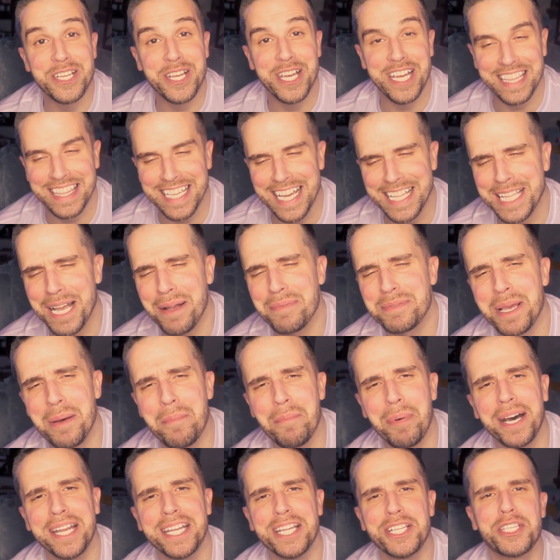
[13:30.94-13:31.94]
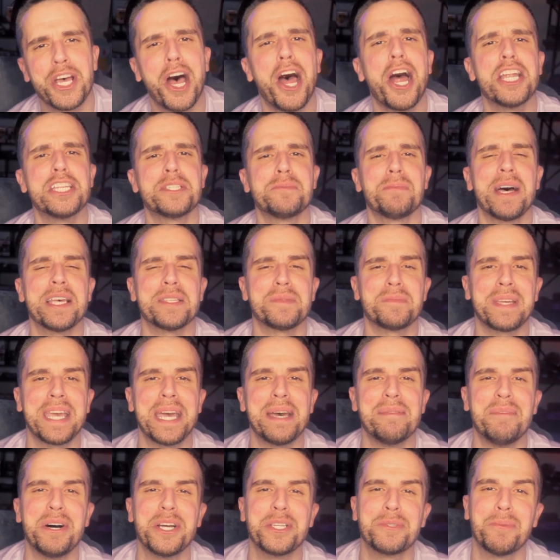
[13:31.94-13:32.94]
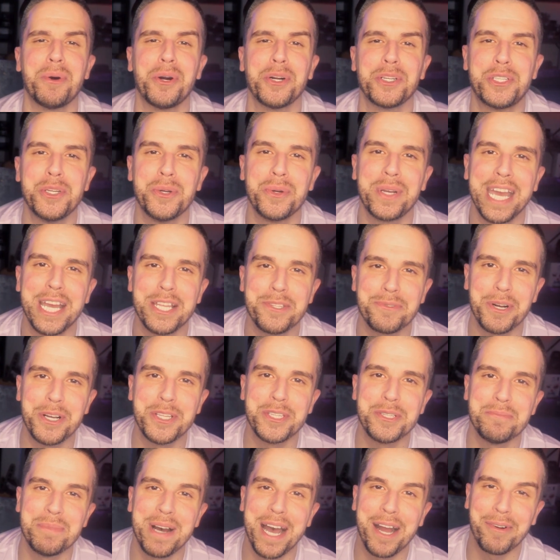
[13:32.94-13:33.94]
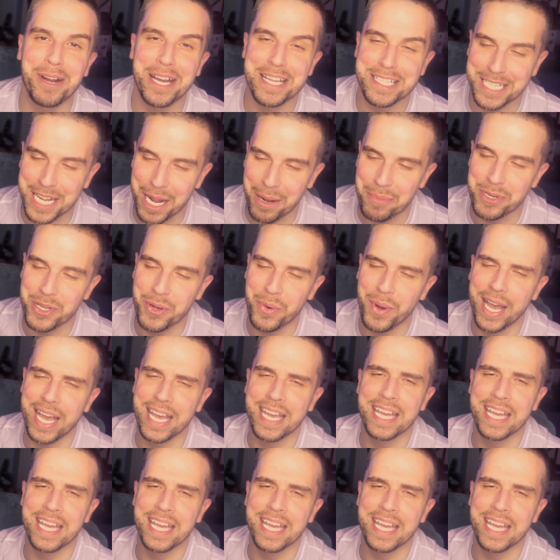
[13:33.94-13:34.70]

need you to hit that thumbs up button as hard as you to get Much more 2K22 My Rise coming your